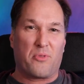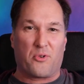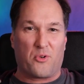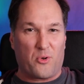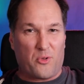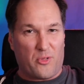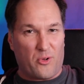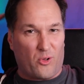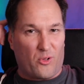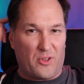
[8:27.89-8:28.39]

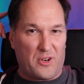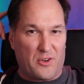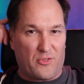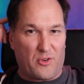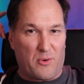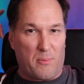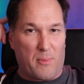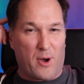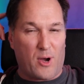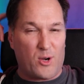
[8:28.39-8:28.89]
through all the
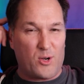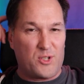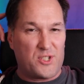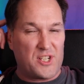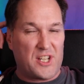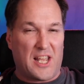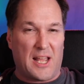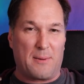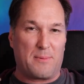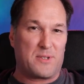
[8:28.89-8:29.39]
different modes
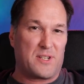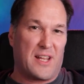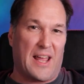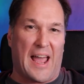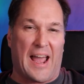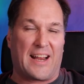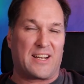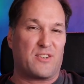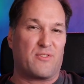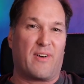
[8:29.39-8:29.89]
he keeps
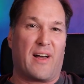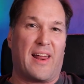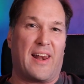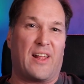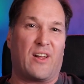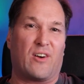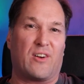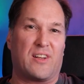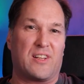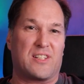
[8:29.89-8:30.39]

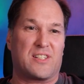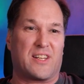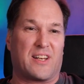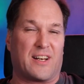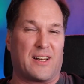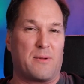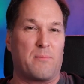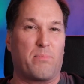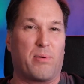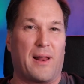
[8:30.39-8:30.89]
activating on his
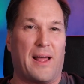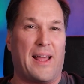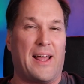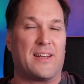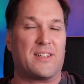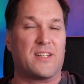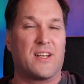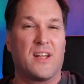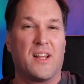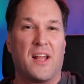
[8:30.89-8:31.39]
little
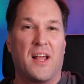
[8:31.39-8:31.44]
implant.